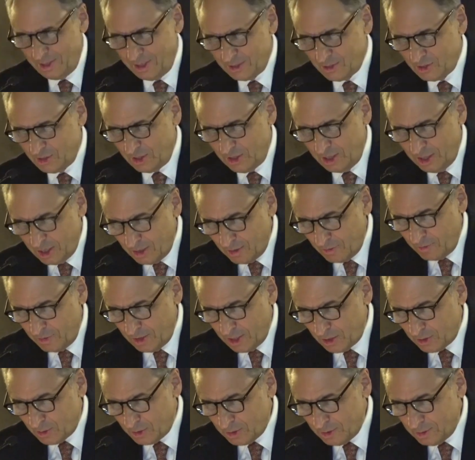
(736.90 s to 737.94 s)
as an
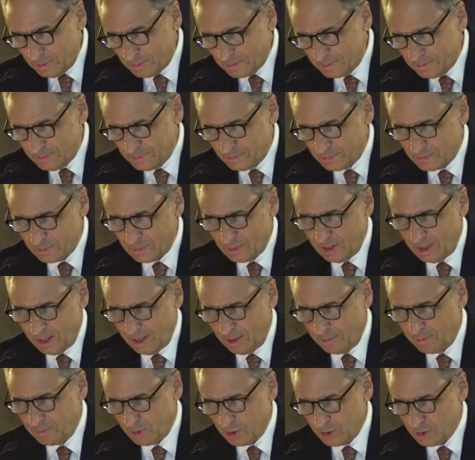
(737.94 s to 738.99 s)
innovator,
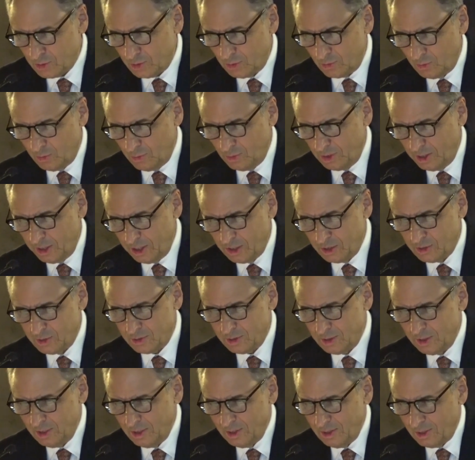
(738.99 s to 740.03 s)
a person who
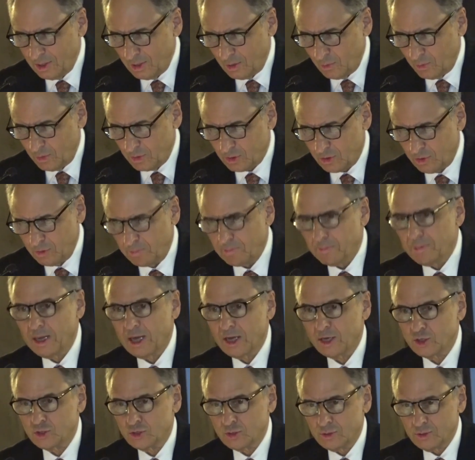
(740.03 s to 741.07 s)
leads with
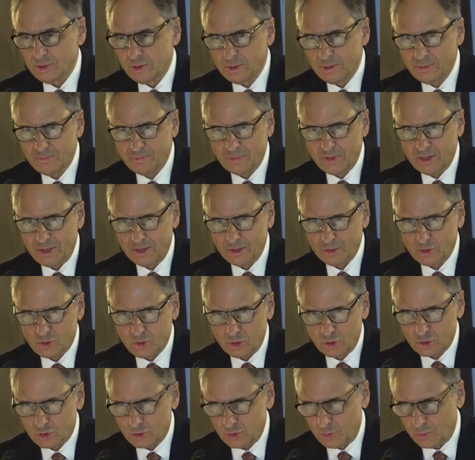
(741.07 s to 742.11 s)
compassion and
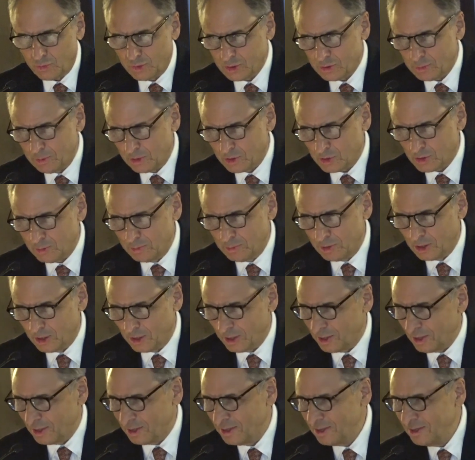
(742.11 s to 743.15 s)
social
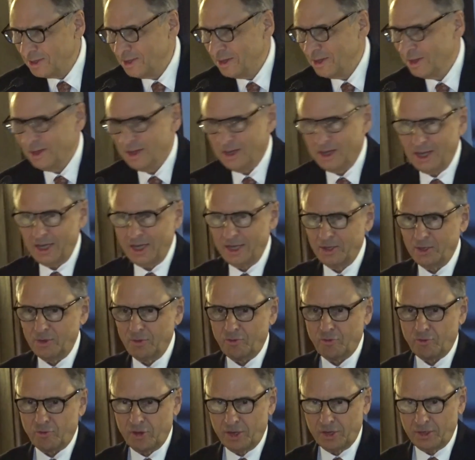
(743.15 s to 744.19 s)
responsibility, and a
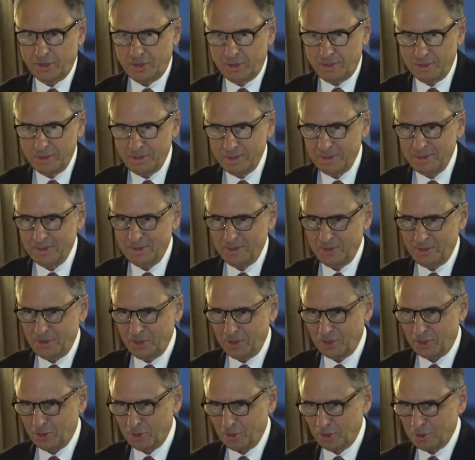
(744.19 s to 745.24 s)
friend,
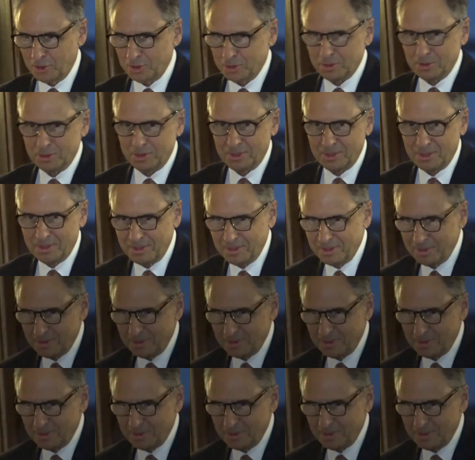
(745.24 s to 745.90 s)
Nicolas.